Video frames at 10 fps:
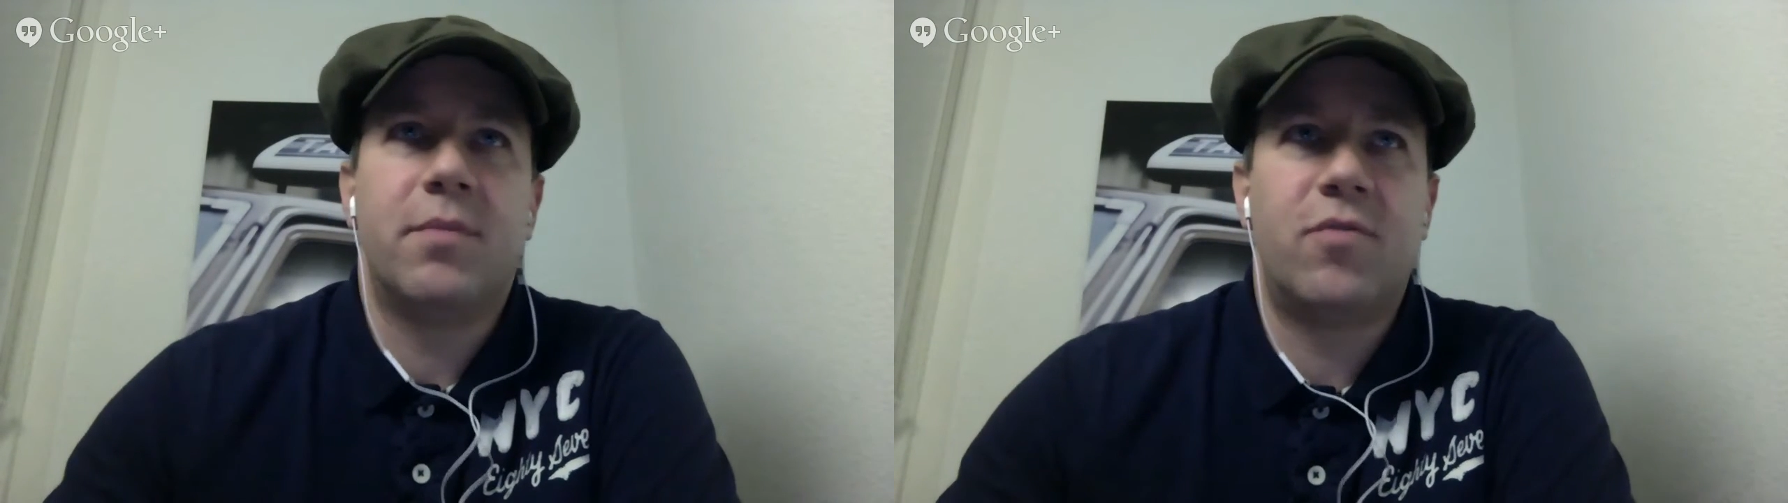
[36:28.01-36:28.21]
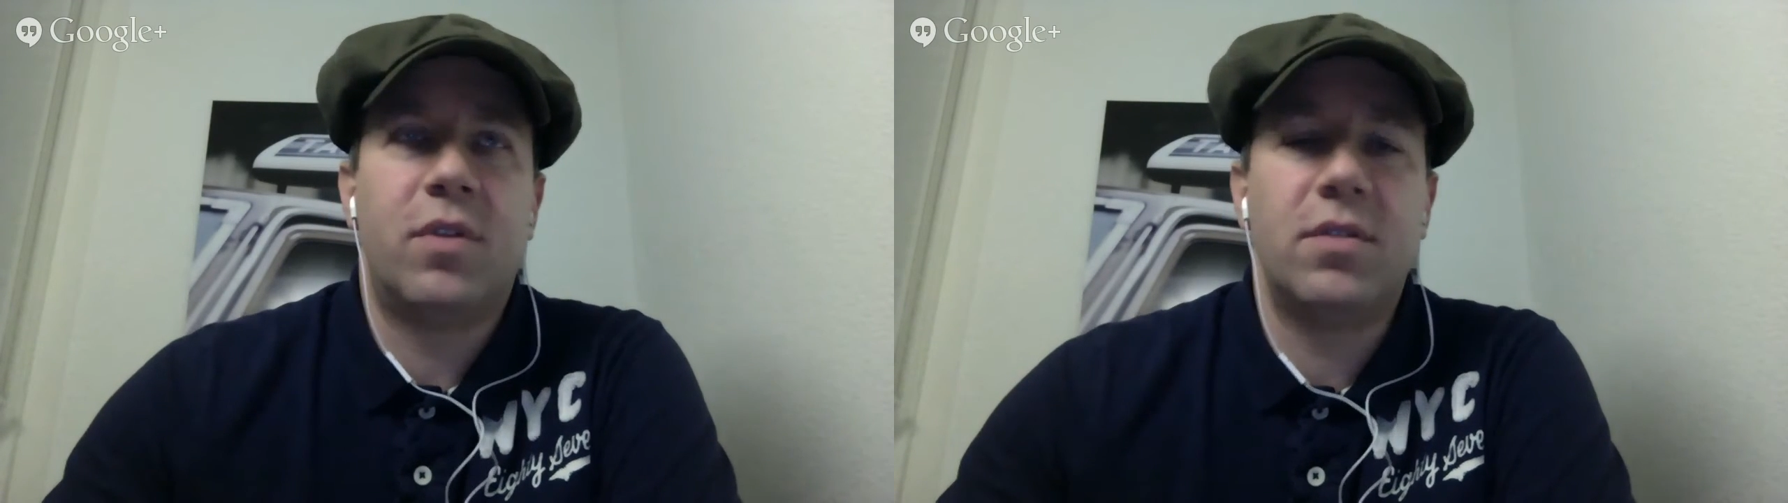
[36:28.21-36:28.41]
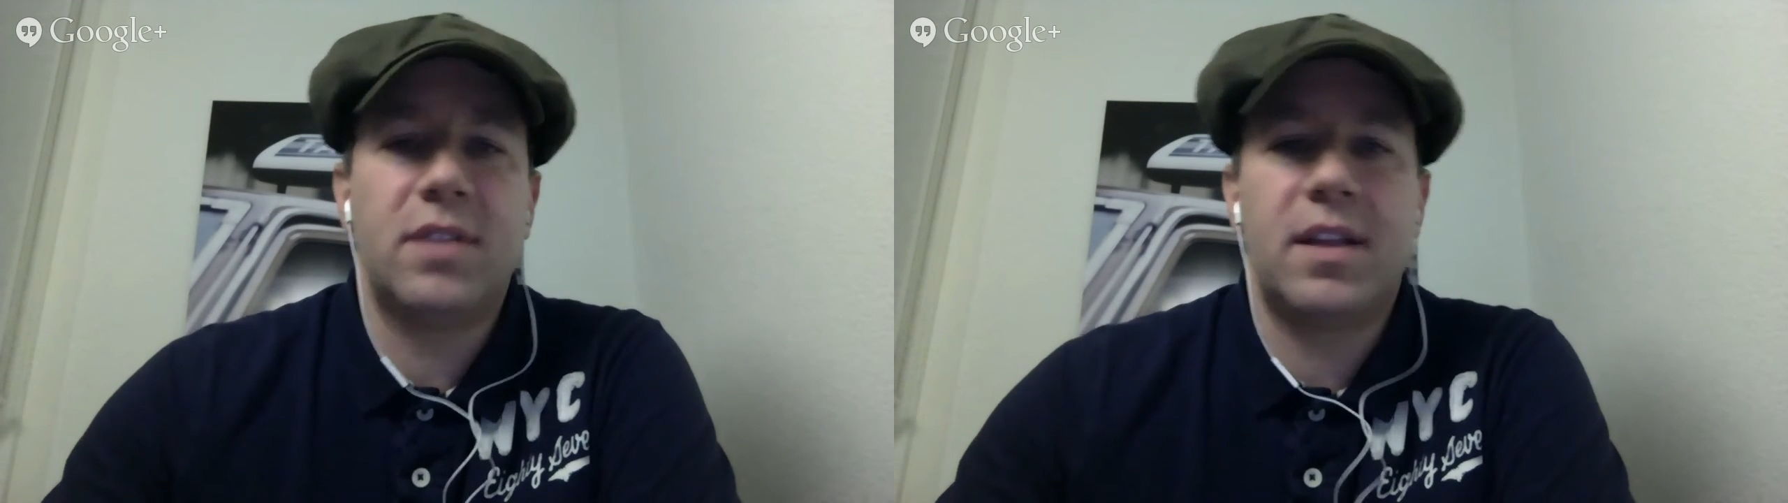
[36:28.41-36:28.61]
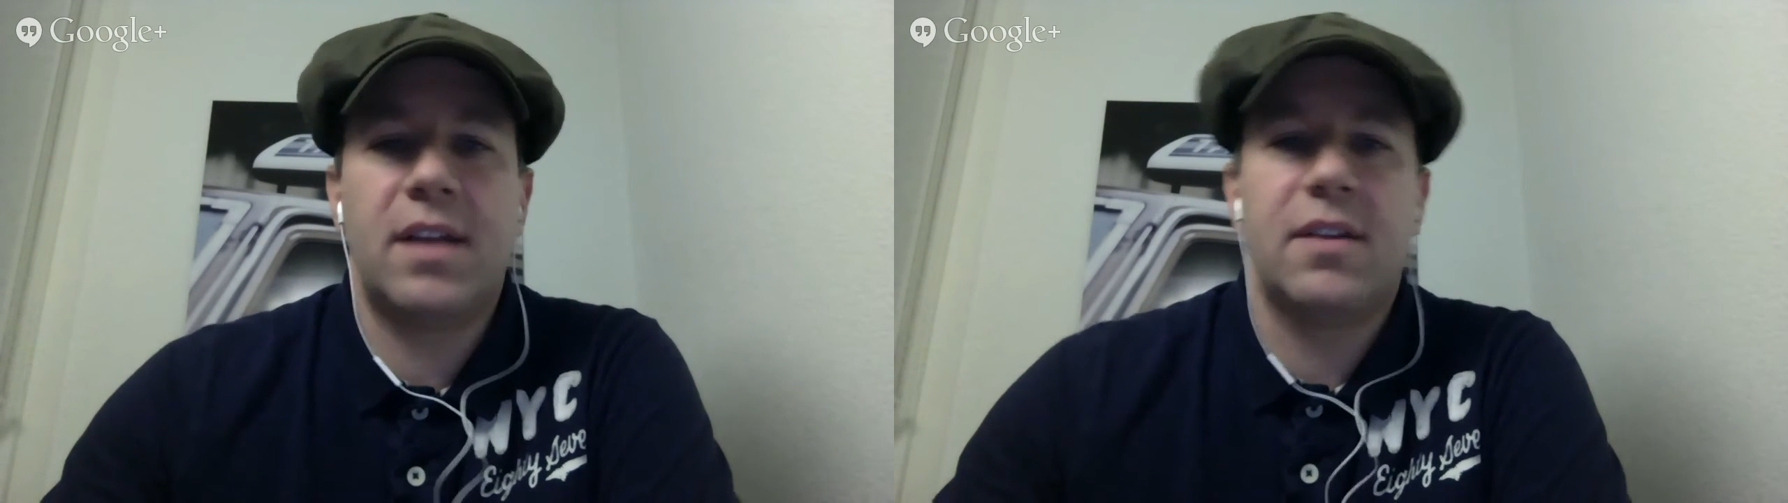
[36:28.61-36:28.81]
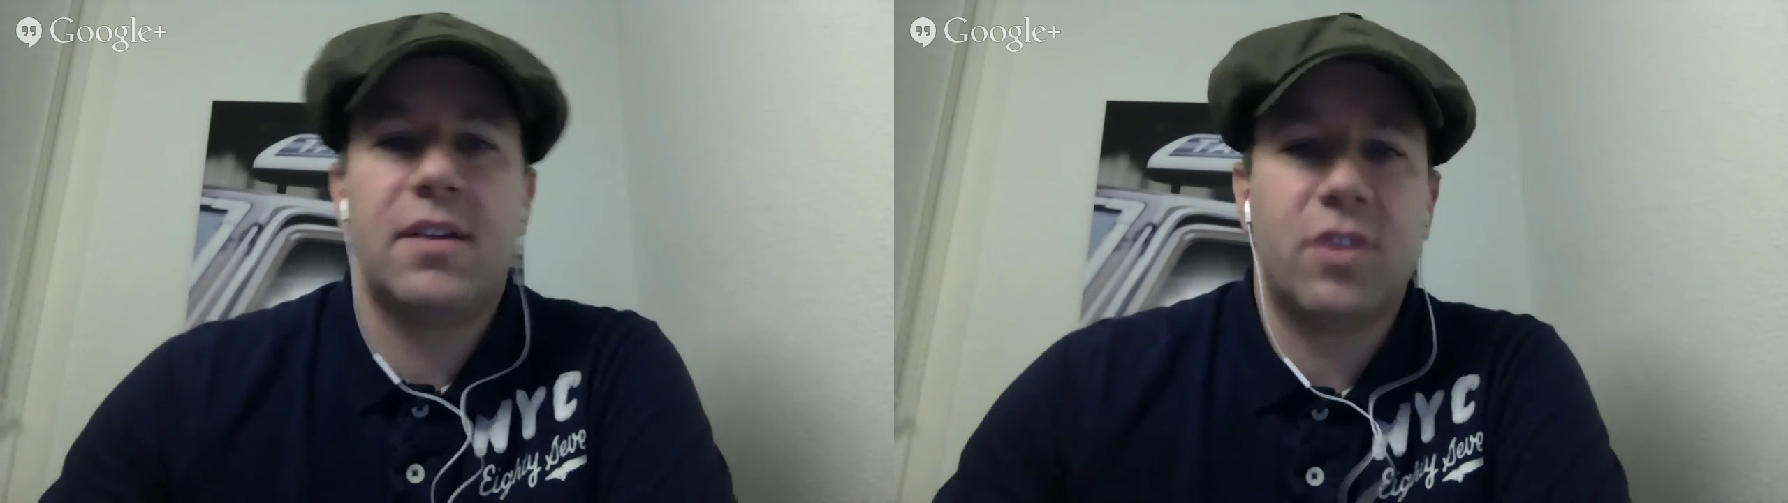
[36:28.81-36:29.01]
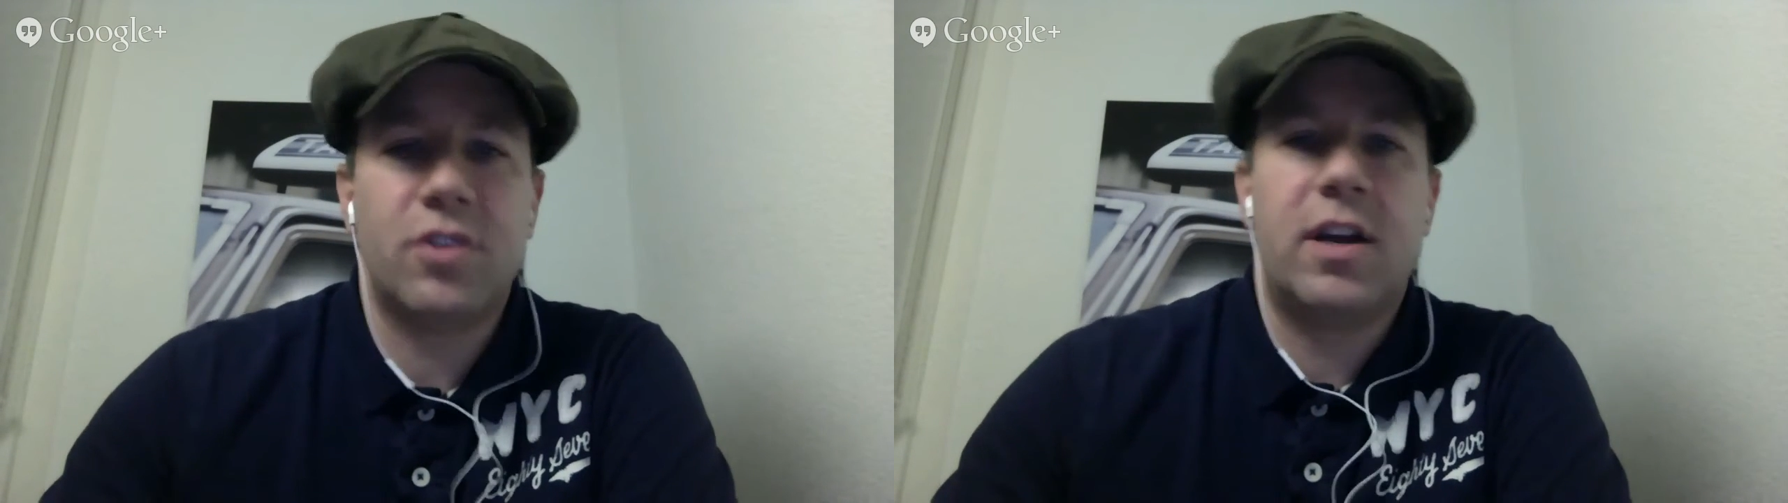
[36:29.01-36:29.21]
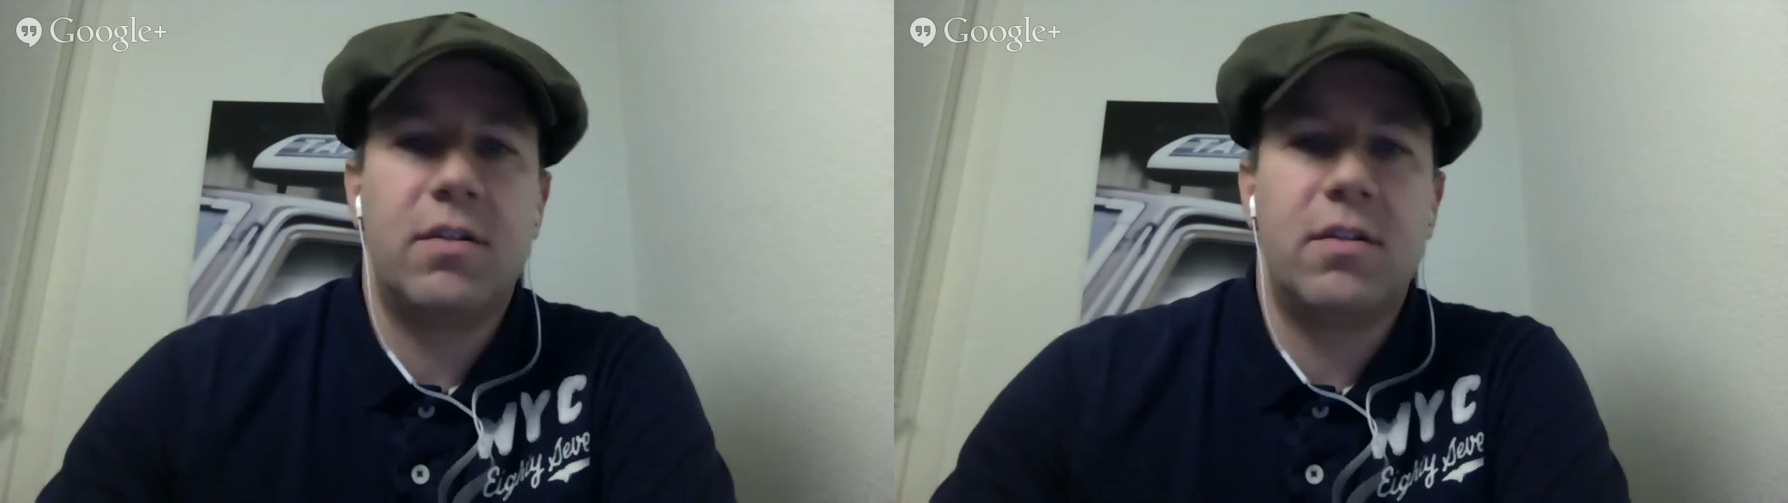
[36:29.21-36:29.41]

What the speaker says: that I can judge how